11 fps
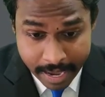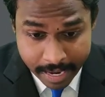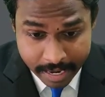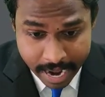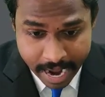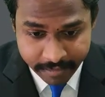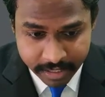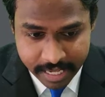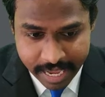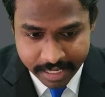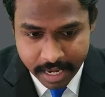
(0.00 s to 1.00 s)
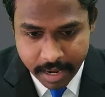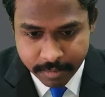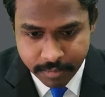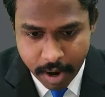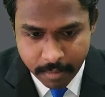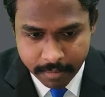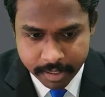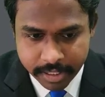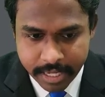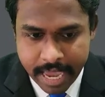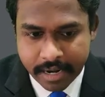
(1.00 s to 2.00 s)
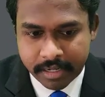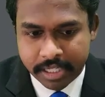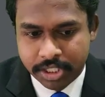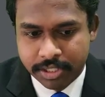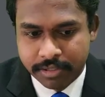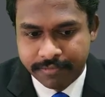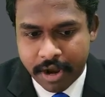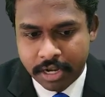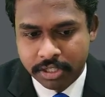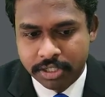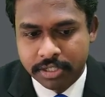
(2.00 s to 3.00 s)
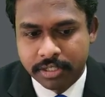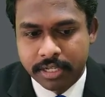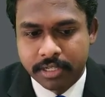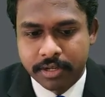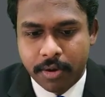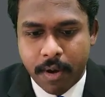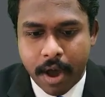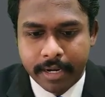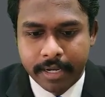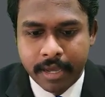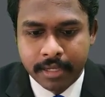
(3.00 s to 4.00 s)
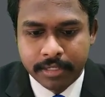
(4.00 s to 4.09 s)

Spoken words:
and after that comes probability and relations and functions and so on.